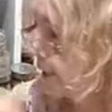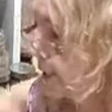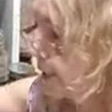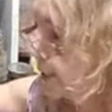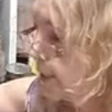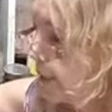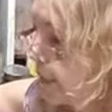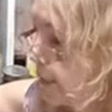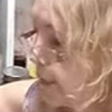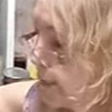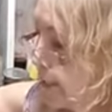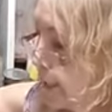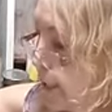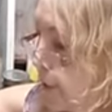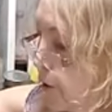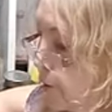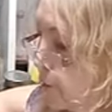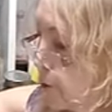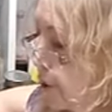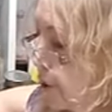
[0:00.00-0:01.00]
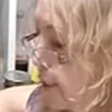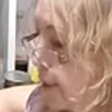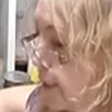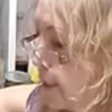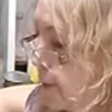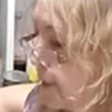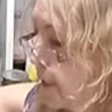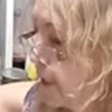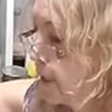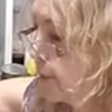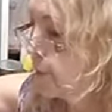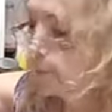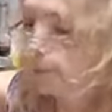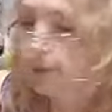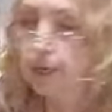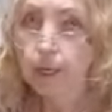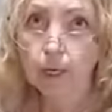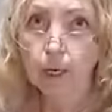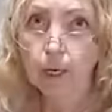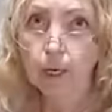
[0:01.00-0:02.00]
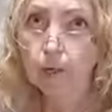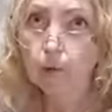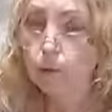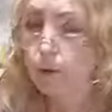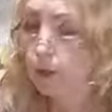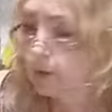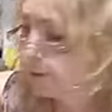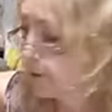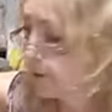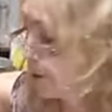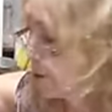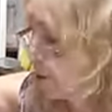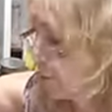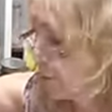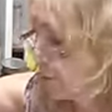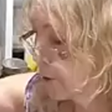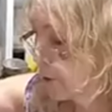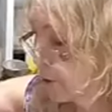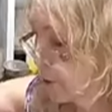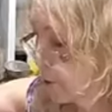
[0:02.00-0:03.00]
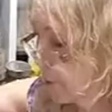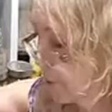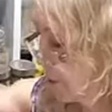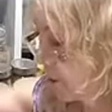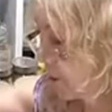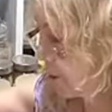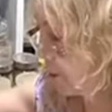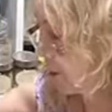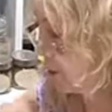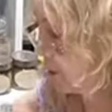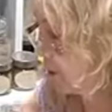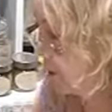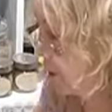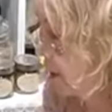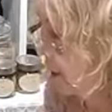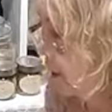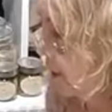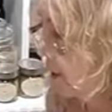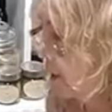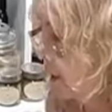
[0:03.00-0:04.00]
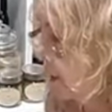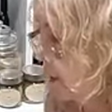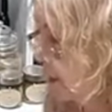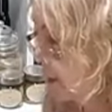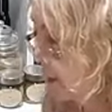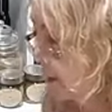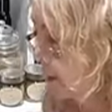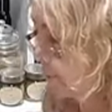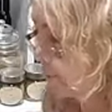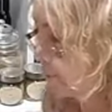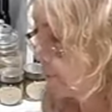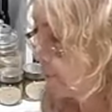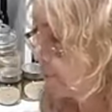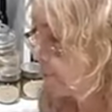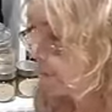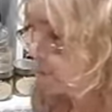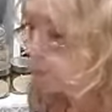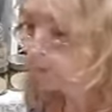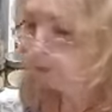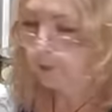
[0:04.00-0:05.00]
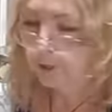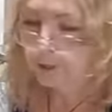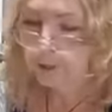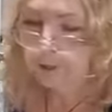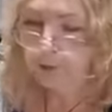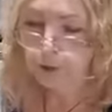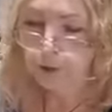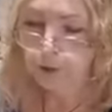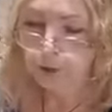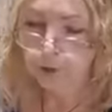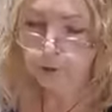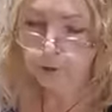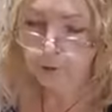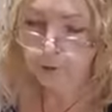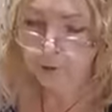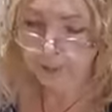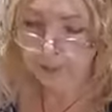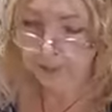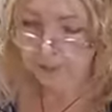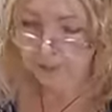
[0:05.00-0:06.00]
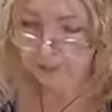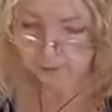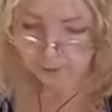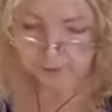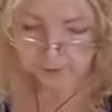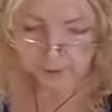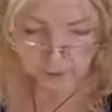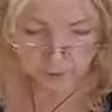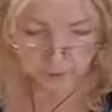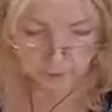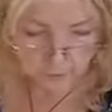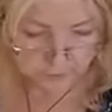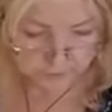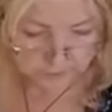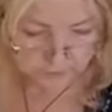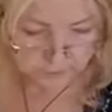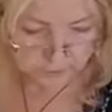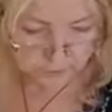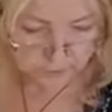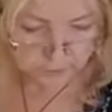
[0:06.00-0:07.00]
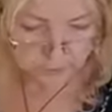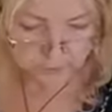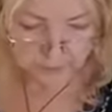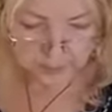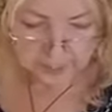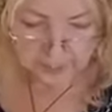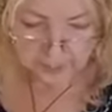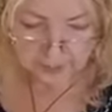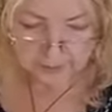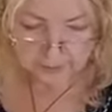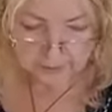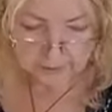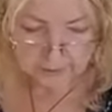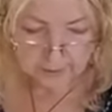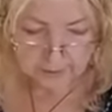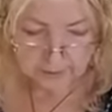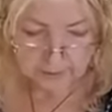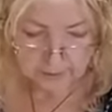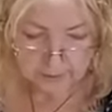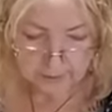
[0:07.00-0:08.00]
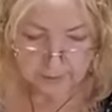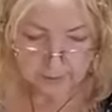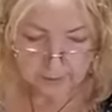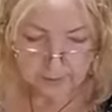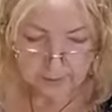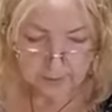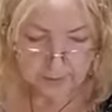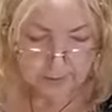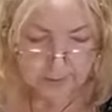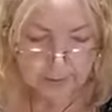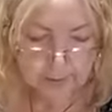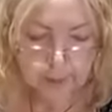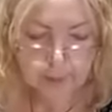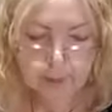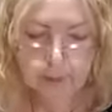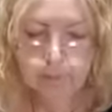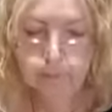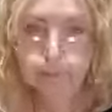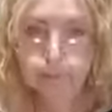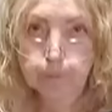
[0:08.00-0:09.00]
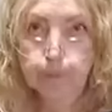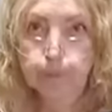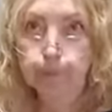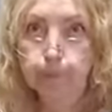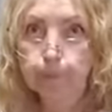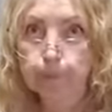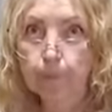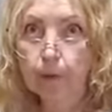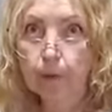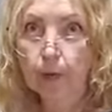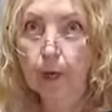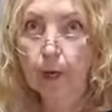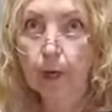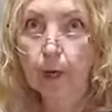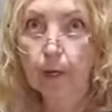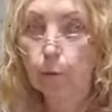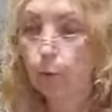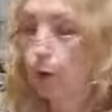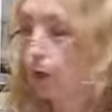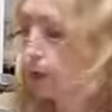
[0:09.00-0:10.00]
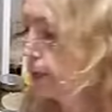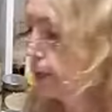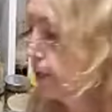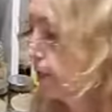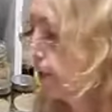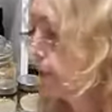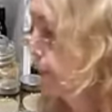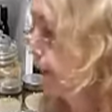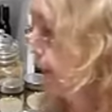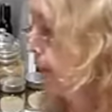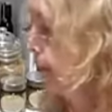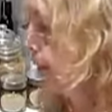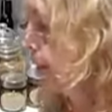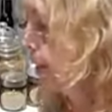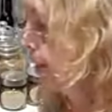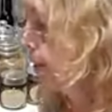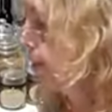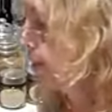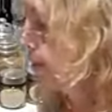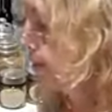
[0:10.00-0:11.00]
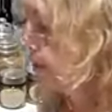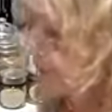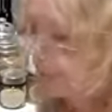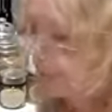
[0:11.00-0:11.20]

these guys here, I'm just steaming them a bit. I don't want them super, super cooked. What we're going to do is we are going to add some walnuts and pecans,